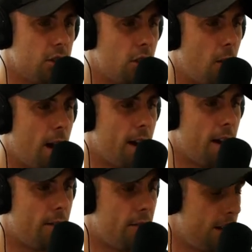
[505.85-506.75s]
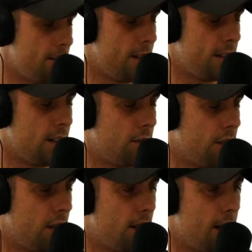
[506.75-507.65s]
So I find myself
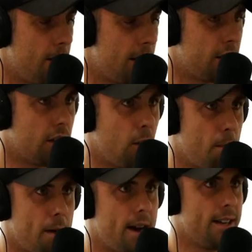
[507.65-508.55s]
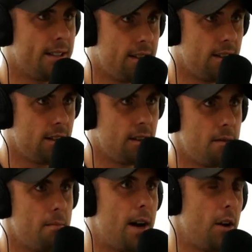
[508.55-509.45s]
that I'm actually going past
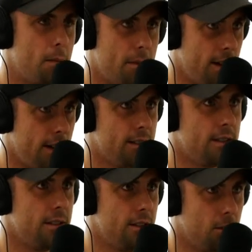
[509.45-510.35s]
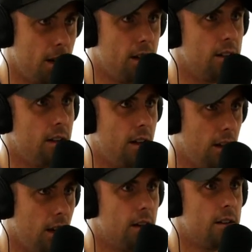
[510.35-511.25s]
my upper end as well a
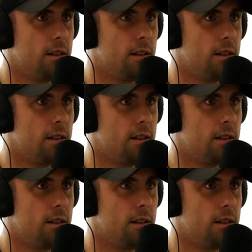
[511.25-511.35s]
lot.